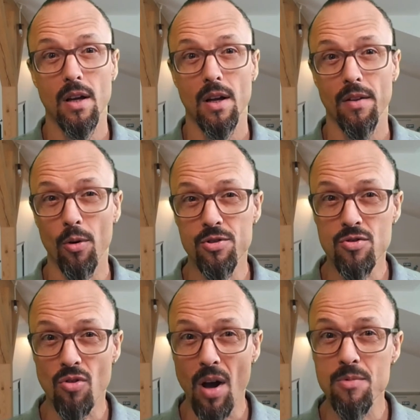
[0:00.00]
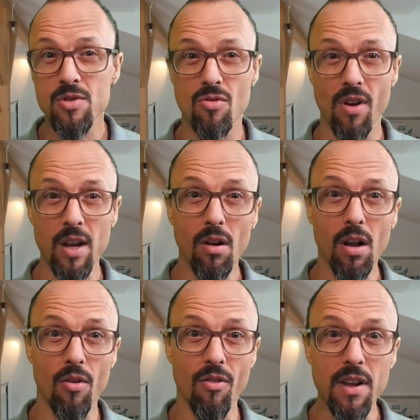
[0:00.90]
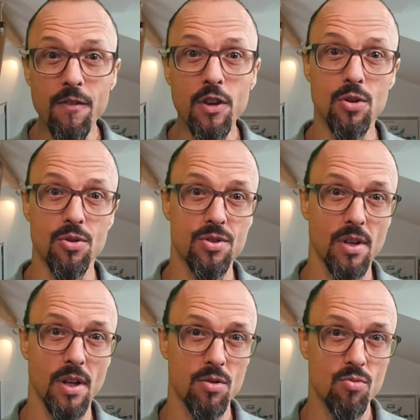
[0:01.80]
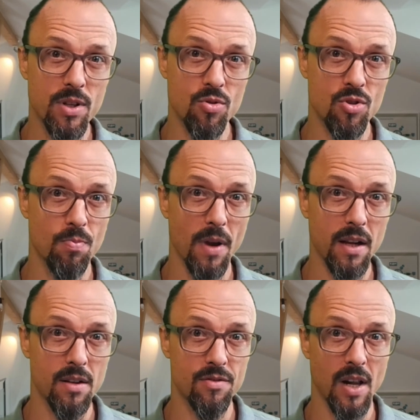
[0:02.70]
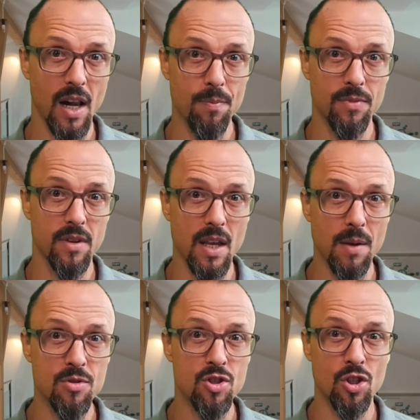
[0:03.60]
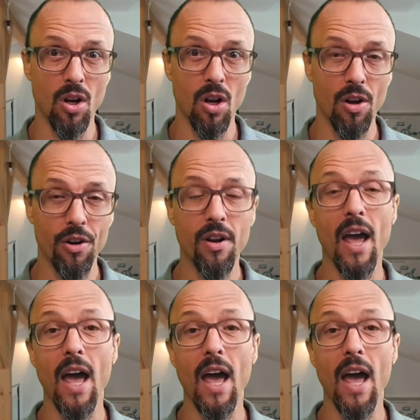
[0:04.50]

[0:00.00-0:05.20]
Now, Scrum's regular reviews and retrospectives help teams to learn